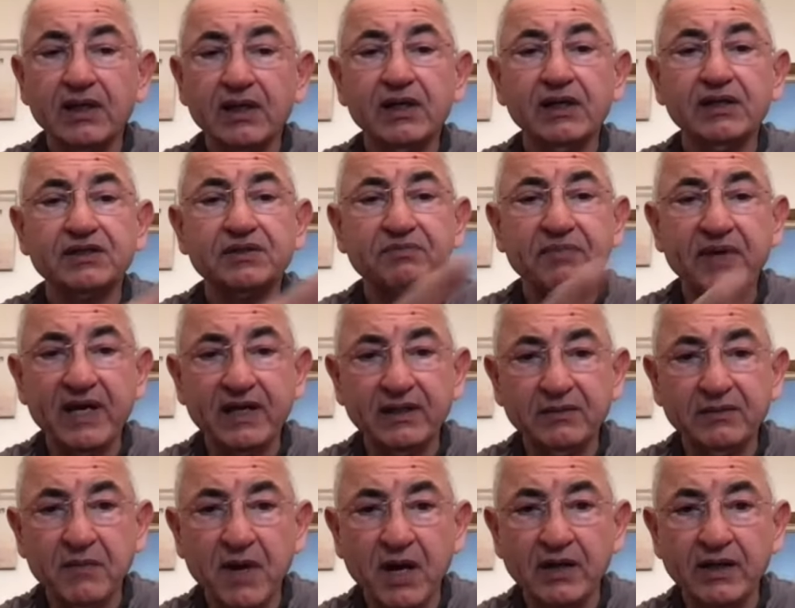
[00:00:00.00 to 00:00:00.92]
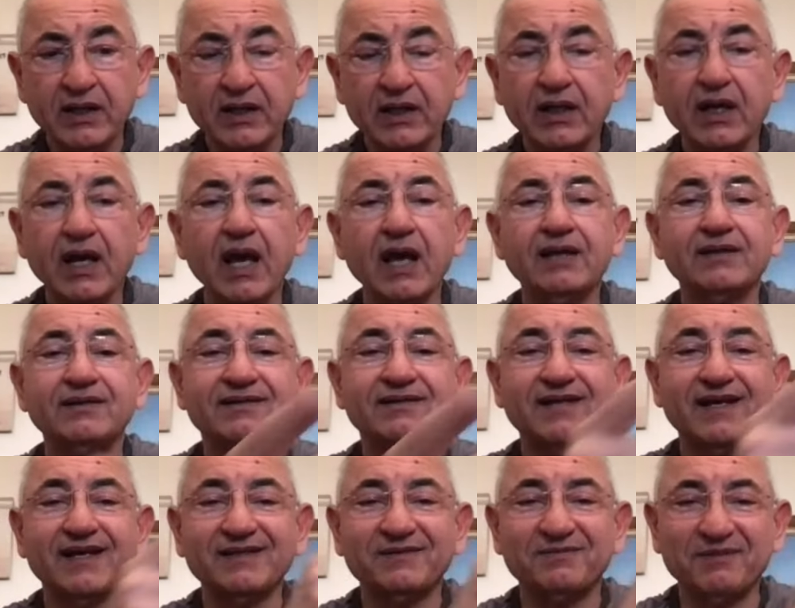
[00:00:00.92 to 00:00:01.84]
He's paid money and
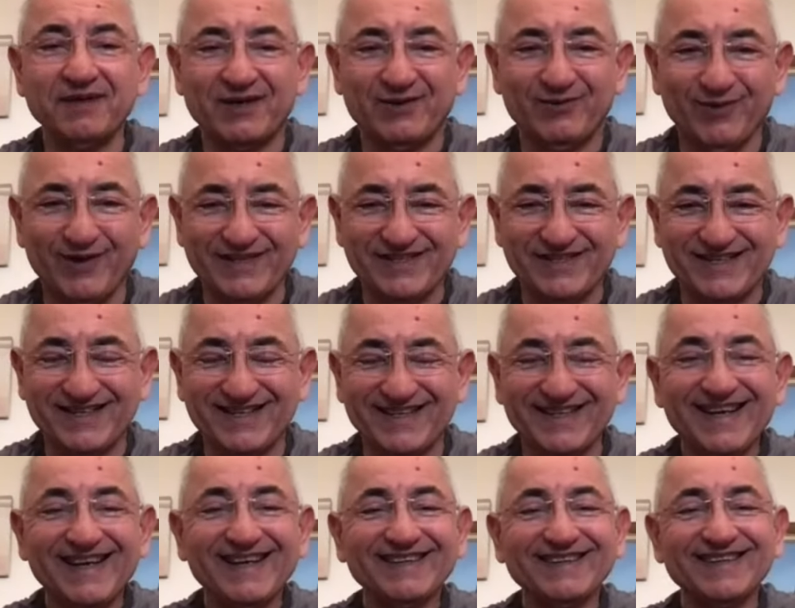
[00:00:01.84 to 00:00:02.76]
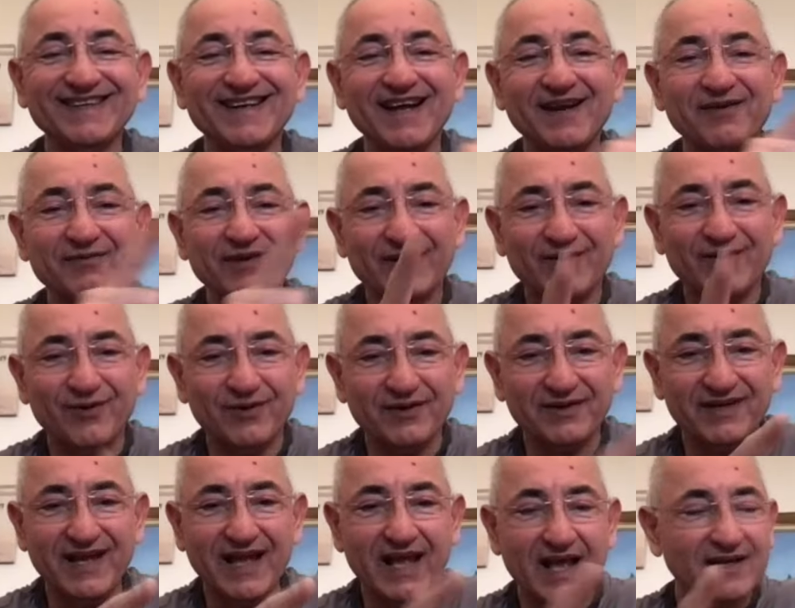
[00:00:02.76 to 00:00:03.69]
sends me question. Then I
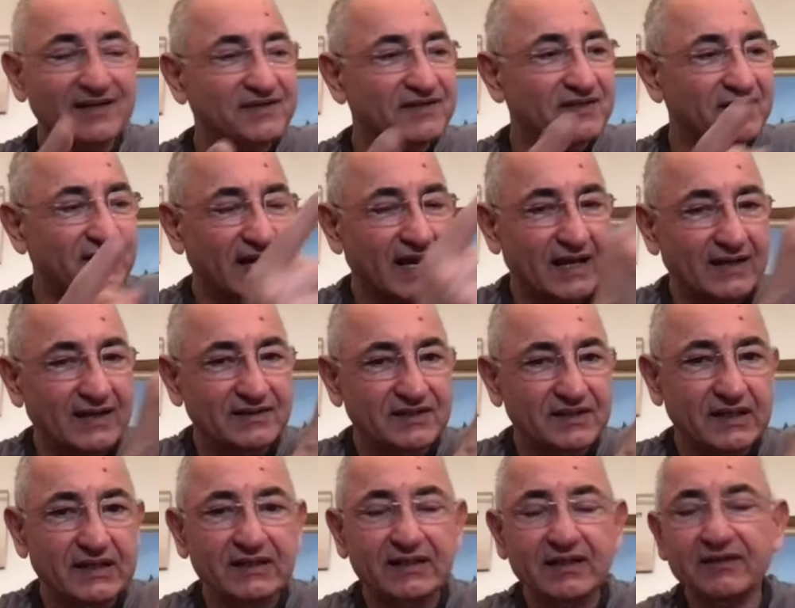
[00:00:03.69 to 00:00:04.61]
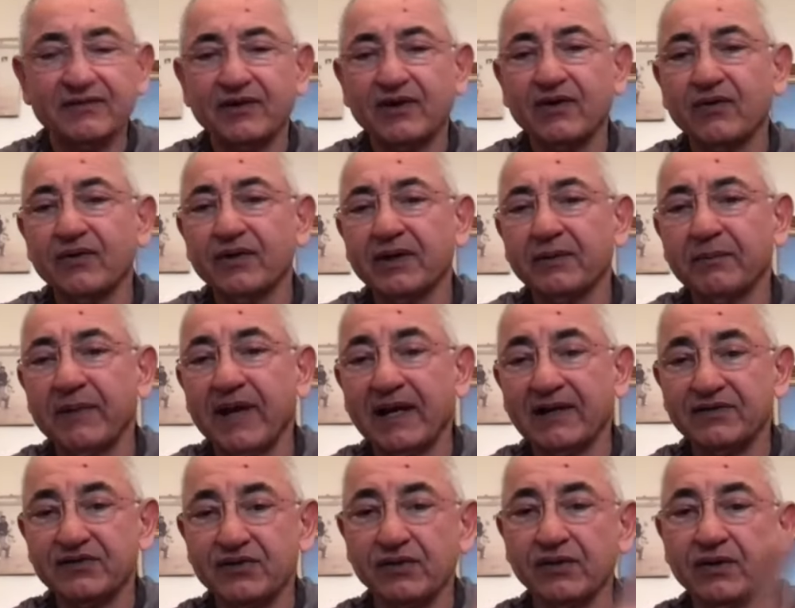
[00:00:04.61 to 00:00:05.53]
record the answer and send the recording
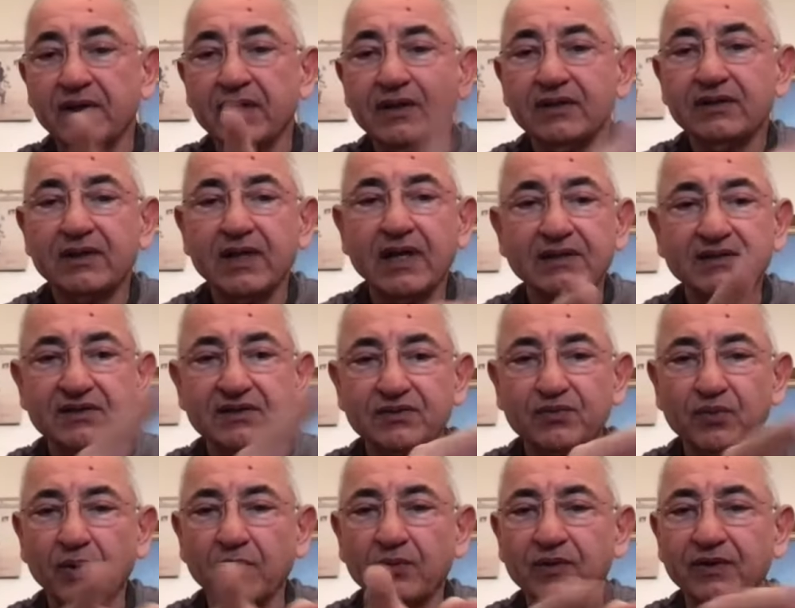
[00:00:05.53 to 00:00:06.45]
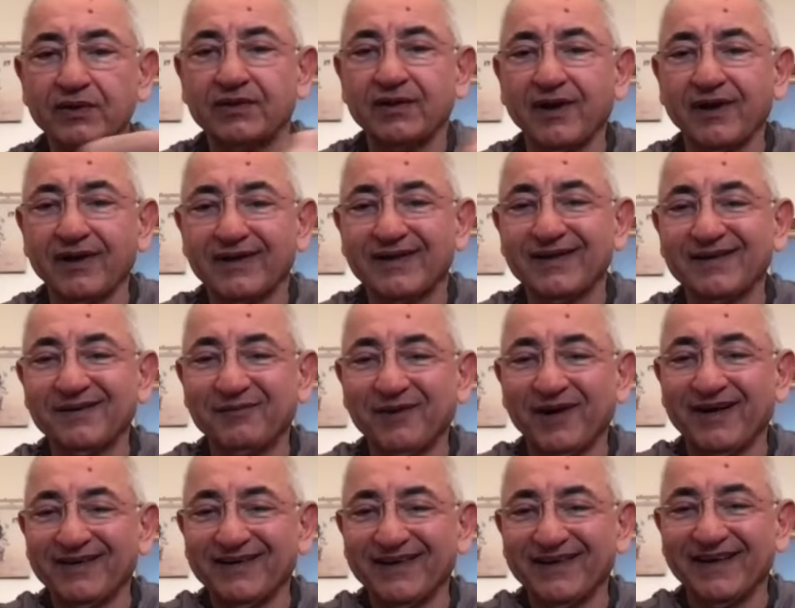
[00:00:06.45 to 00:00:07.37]
back. So that's what we're talking
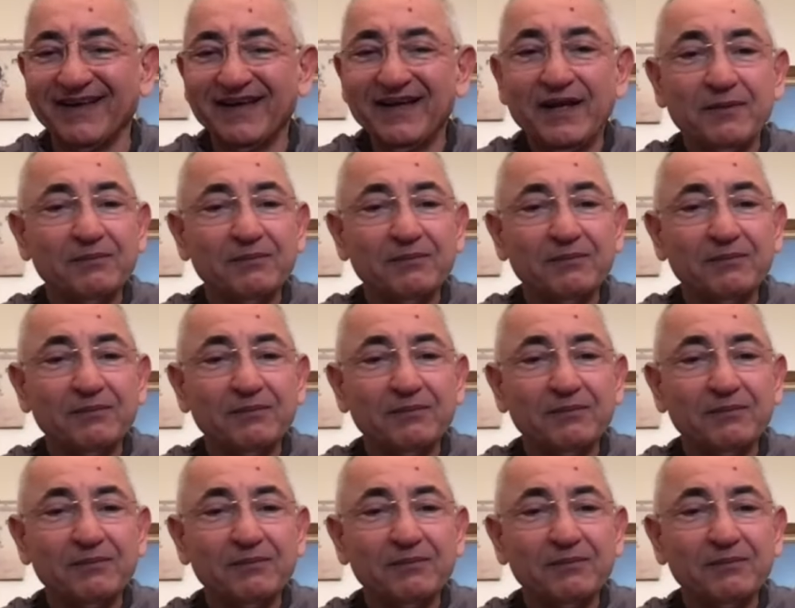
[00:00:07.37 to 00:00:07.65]
about here.